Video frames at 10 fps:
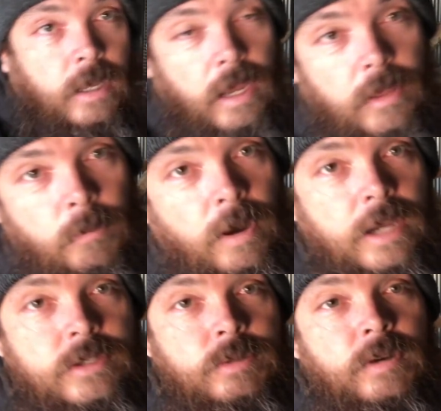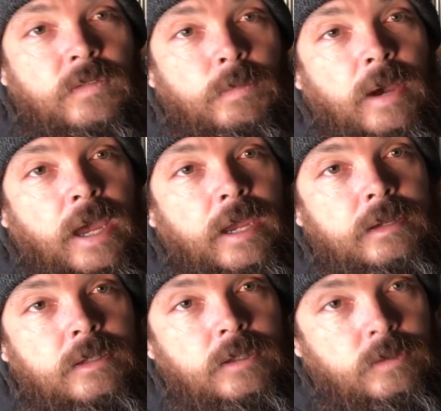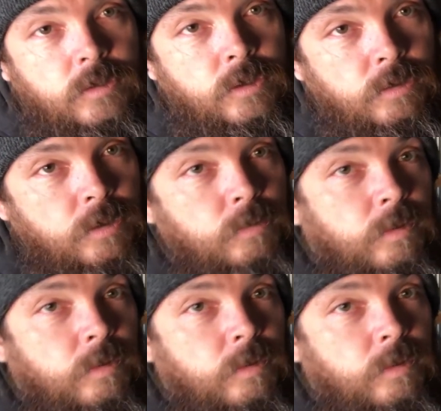Otherwise, you have to buy two new